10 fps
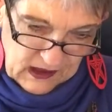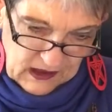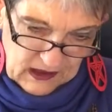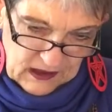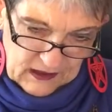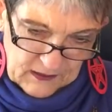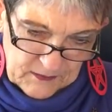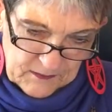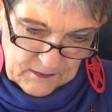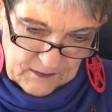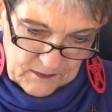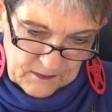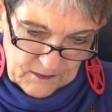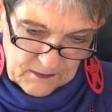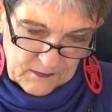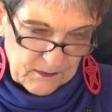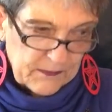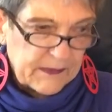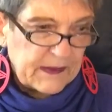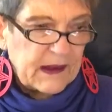
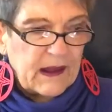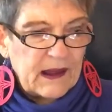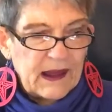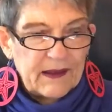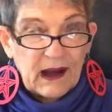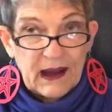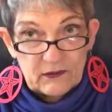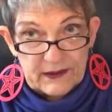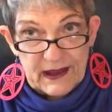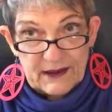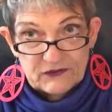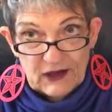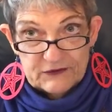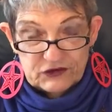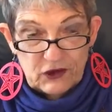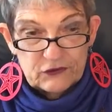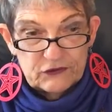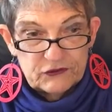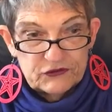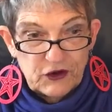And I only have to
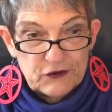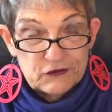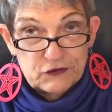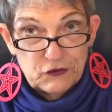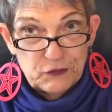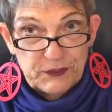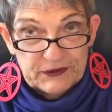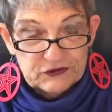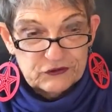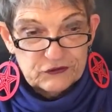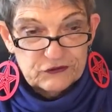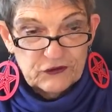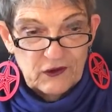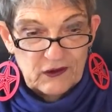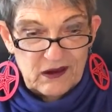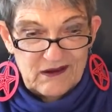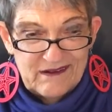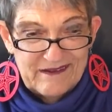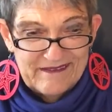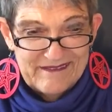show you two pictures.
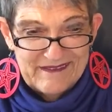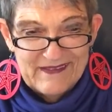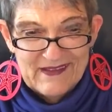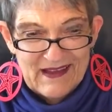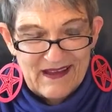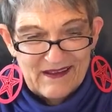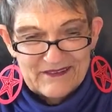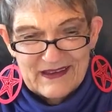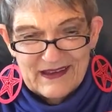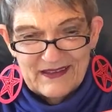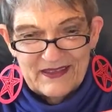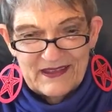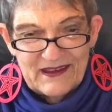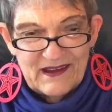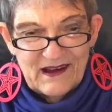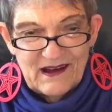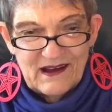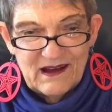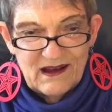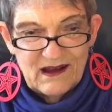Okay,
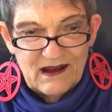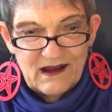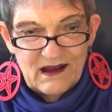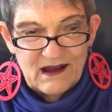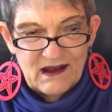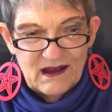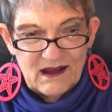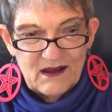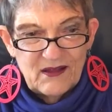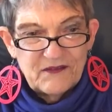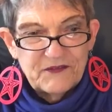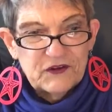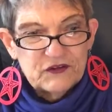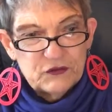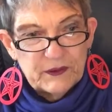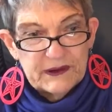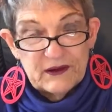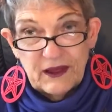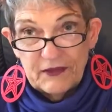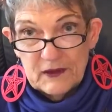the first one,
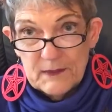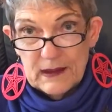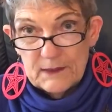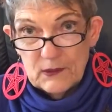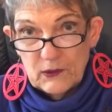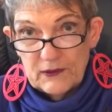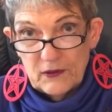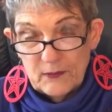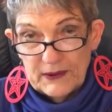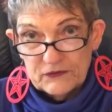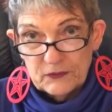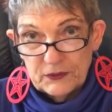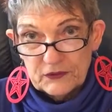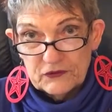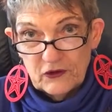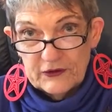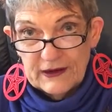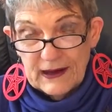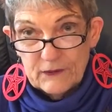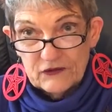I think, might be one of the best books on it.